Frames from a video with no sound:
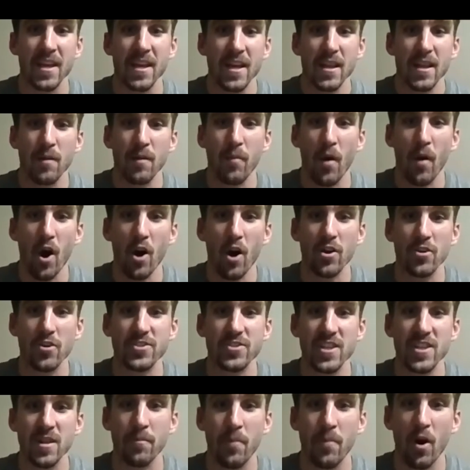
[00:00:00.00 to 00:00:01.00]
The ball goes
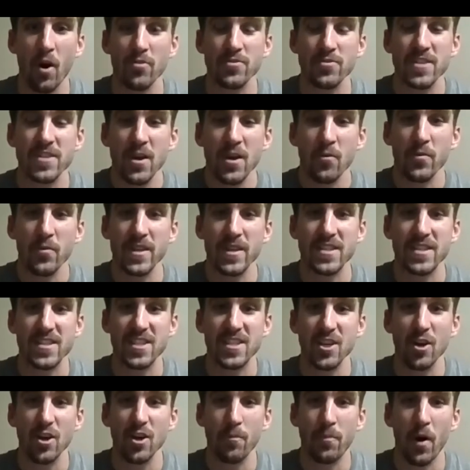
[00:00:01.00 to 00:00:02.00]
in the post. We
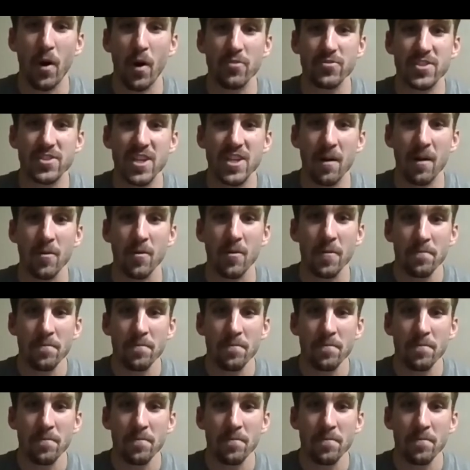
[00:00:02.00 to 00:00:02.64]
still post double,